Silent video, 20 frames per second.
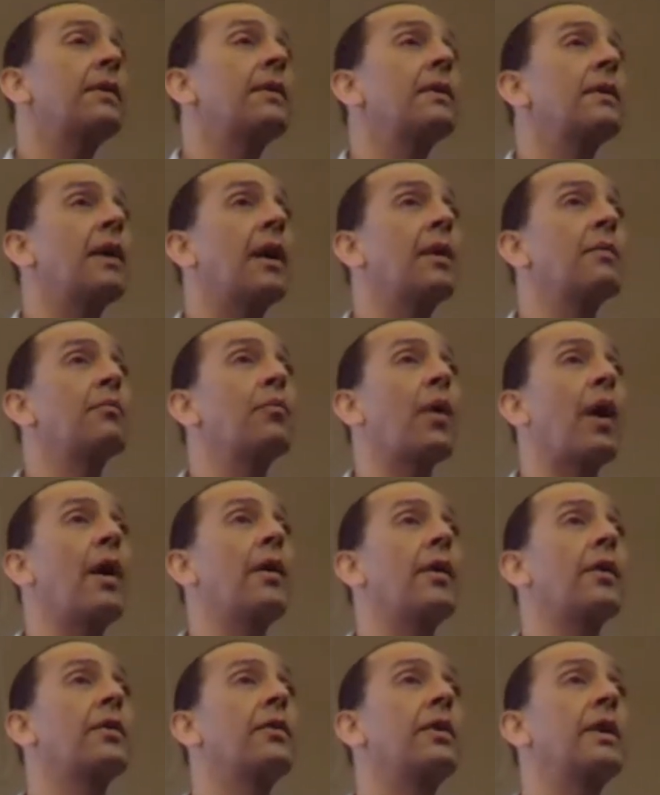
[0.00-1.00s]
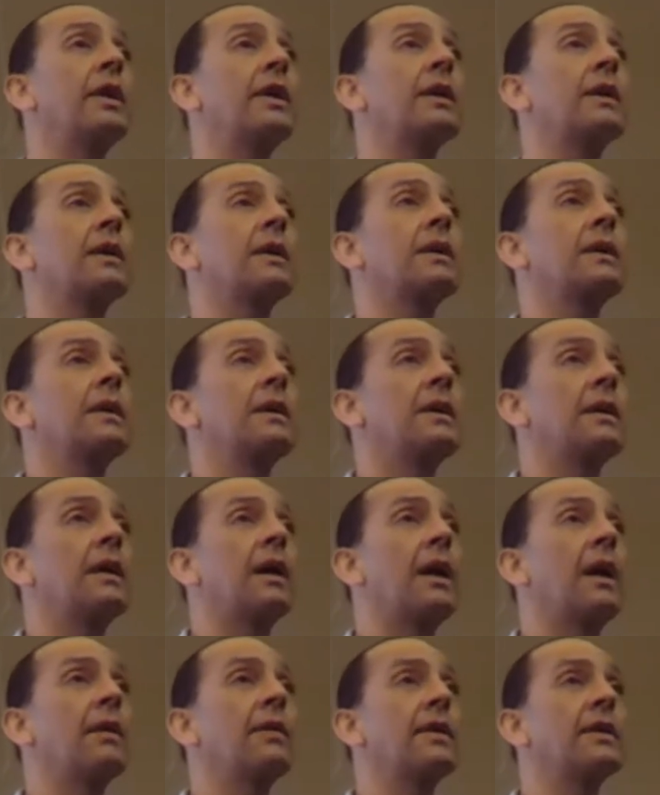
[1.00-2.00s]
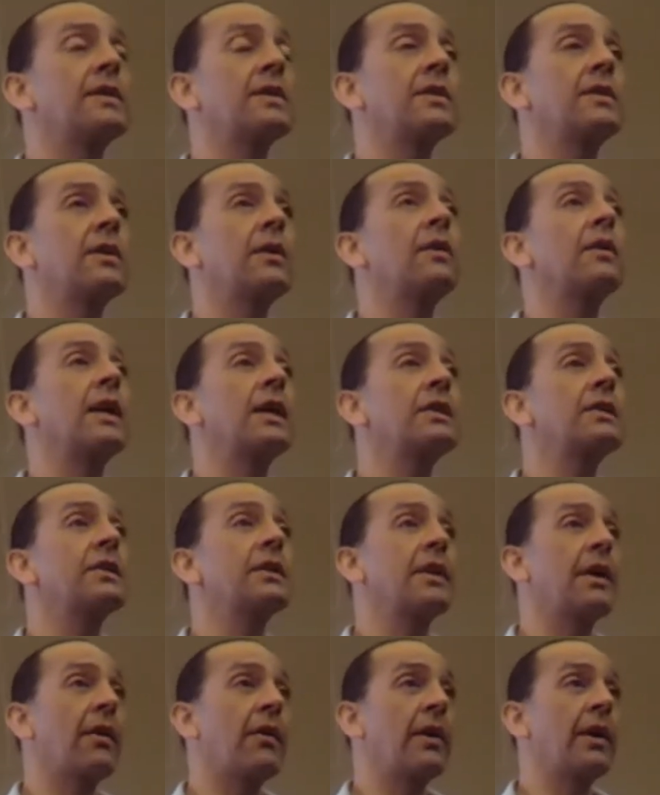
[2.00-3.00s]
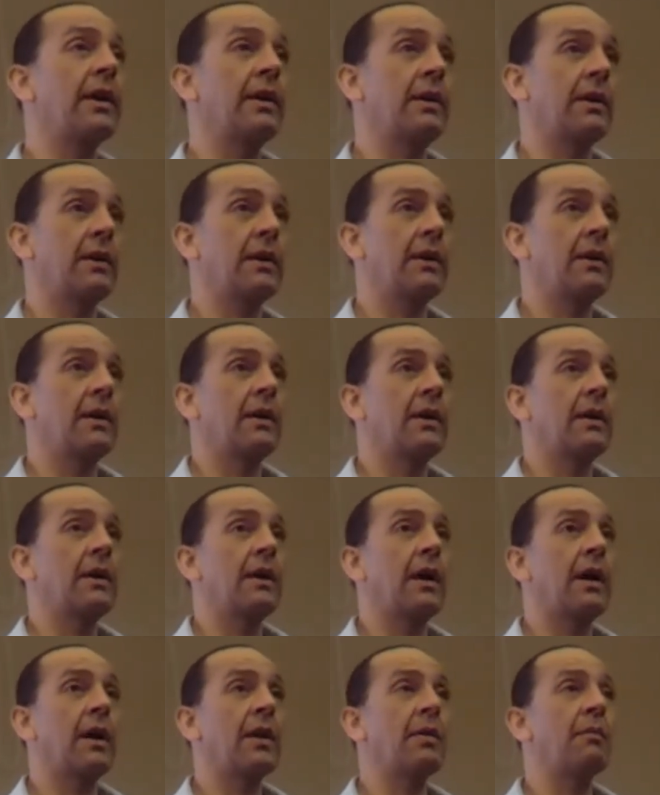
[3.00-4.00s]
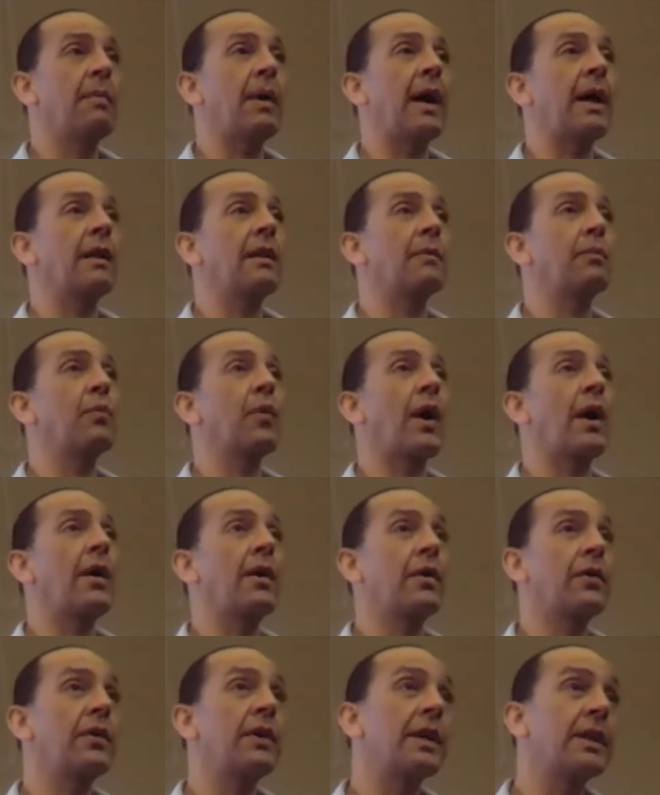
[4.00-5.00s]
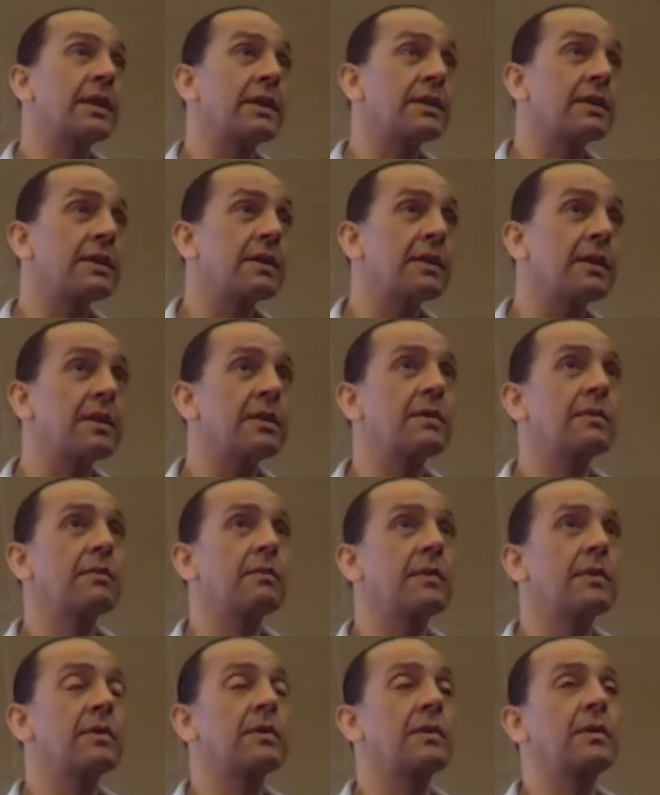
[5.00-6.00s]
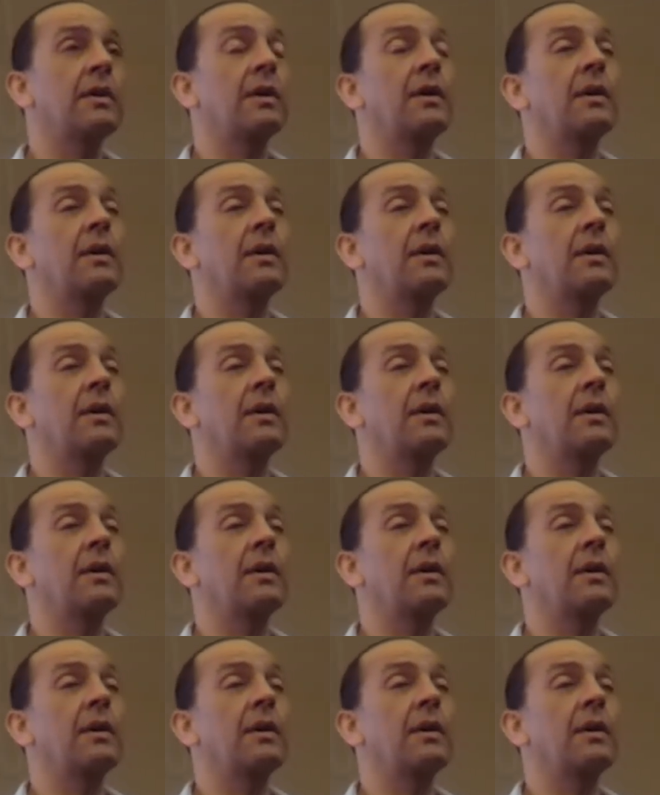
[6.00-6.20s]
on Pryor Creek that's still legendary. The Battle of Pryor Creek is the